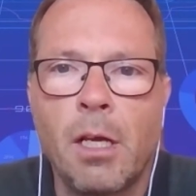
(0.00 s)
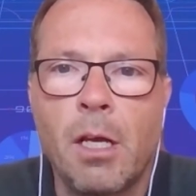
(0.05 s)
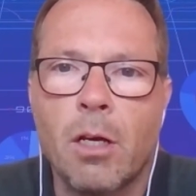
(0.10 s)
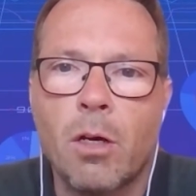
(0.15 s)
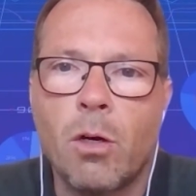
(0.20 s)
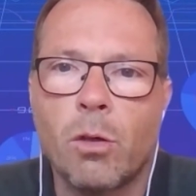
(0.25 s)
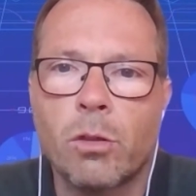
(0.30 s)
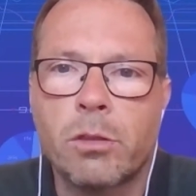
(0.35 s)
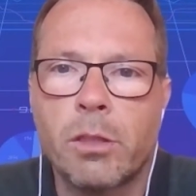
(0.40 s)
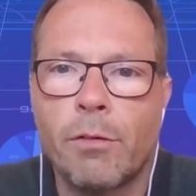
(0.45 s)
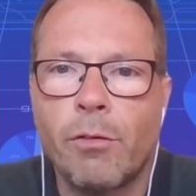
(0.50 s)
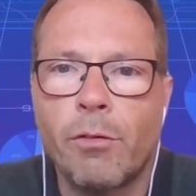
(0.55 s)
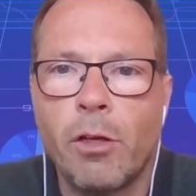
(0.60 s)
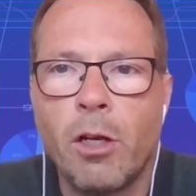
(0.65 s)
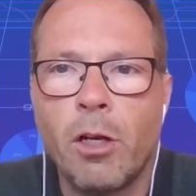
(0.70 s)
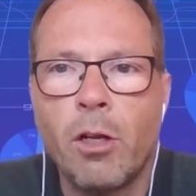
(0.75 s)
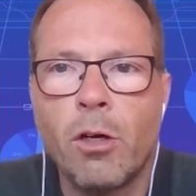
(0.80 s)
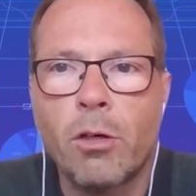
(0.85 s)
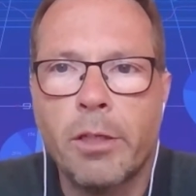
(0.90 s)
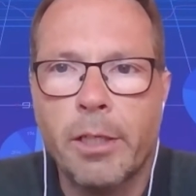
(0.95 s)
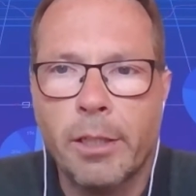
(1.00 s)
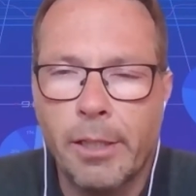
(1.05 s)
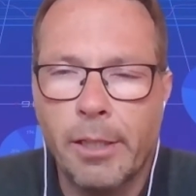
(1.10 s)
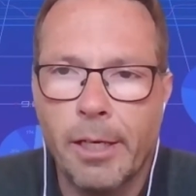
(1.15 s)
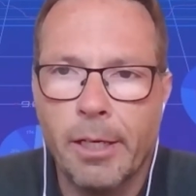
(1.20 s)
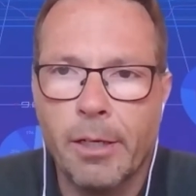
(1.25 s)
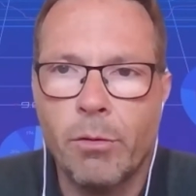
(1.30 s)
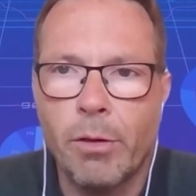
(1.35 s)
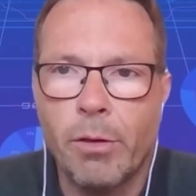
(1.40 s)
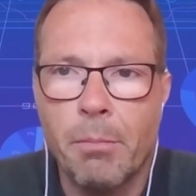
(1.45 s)
Because if you look at the
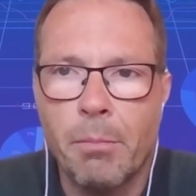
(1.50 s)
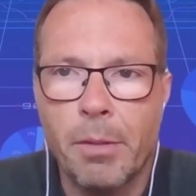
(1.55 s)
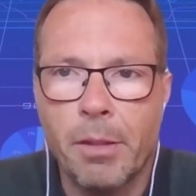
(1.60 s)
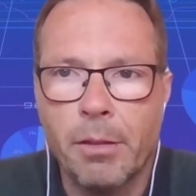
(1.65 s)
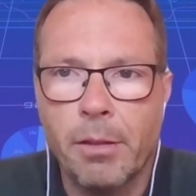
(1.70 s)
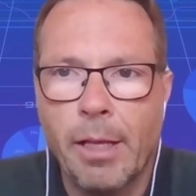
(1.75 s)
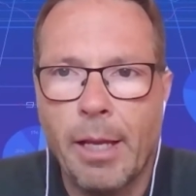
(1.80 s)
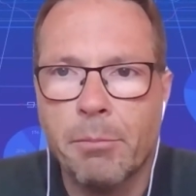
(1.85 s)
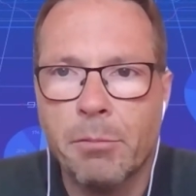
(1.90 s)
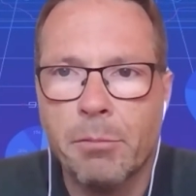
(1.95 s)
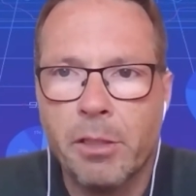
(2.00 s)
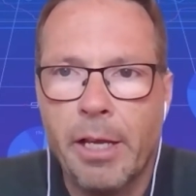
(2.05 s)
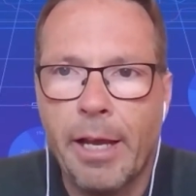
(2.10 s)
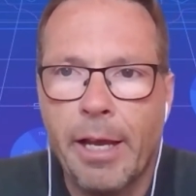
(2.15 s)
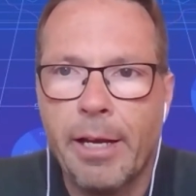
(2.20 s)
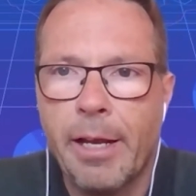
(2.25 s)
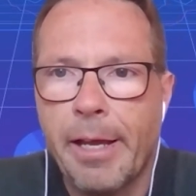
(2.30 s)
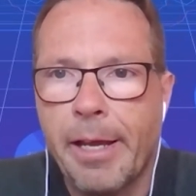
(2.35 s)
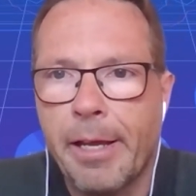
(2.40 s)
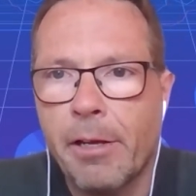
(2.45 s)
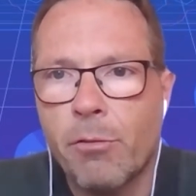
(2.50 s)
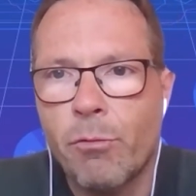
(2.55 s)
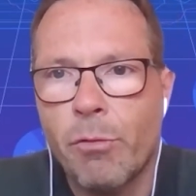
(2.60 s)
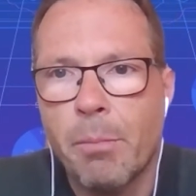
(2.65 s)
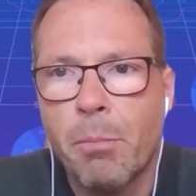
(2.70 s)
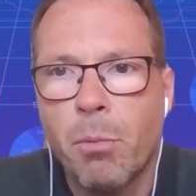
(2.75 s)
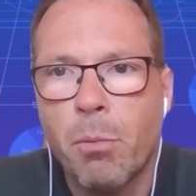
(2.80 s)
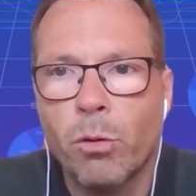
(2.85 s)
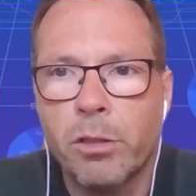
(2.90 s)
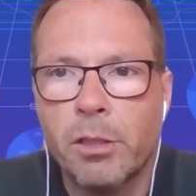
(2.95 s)
equipment names KLA
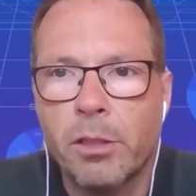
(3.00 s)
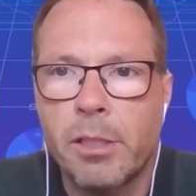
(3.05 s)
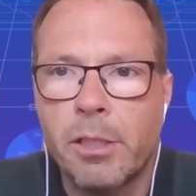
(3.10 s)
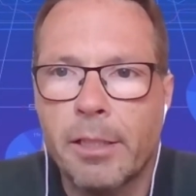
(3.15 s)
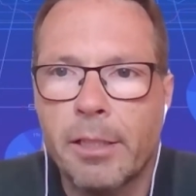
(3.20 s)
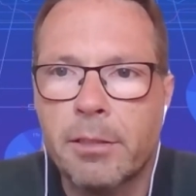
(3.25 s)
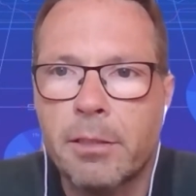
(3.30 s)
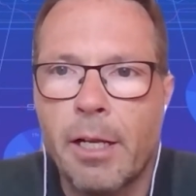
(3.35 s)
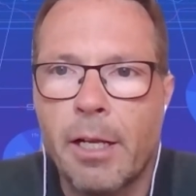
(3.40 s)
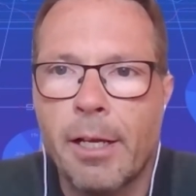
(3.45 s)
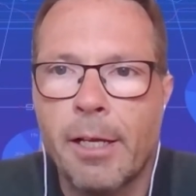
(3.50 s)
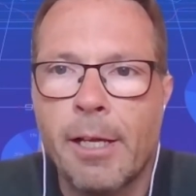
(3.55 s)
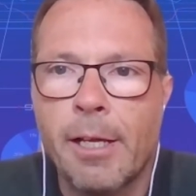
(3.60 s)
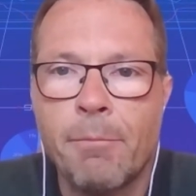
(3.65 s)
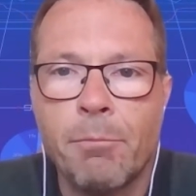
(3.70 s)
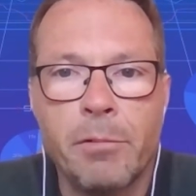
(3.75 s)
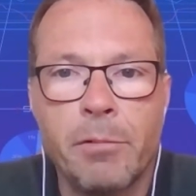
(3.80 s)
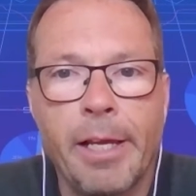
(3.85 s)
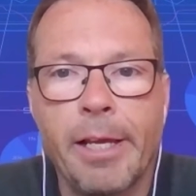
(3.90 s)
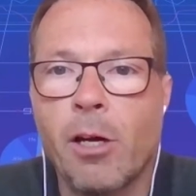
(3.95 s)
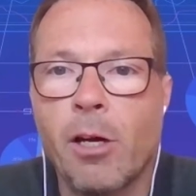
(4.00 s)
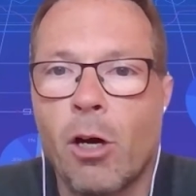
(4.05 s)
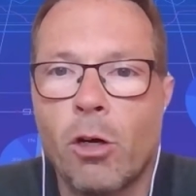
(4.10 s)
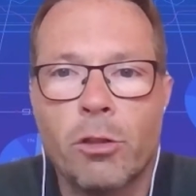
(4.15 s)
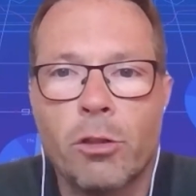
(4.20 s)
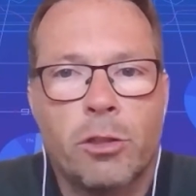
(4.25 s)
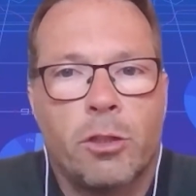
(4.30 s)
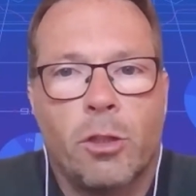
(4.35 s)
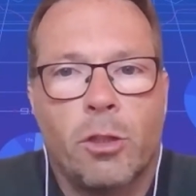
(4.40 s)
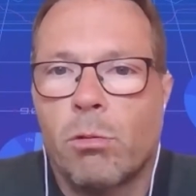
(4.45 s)
reported yesterday, they are
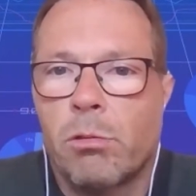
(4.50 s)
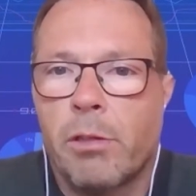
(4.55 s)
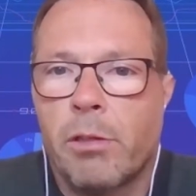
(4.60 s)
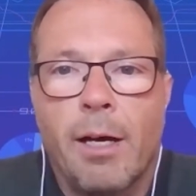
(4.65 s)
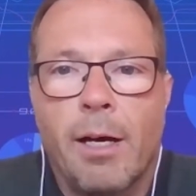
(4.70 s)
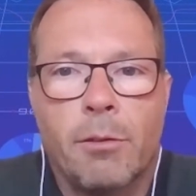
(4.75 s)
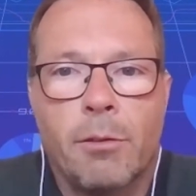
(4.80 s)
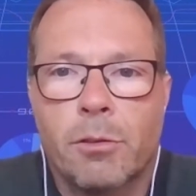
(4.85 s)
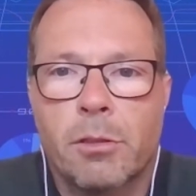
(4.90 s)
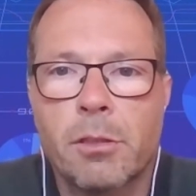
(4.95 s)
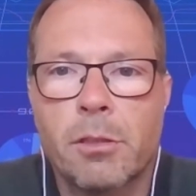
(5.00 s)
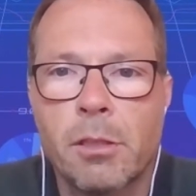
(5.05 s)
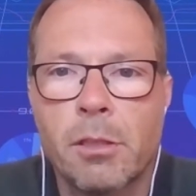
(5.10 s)
sold out.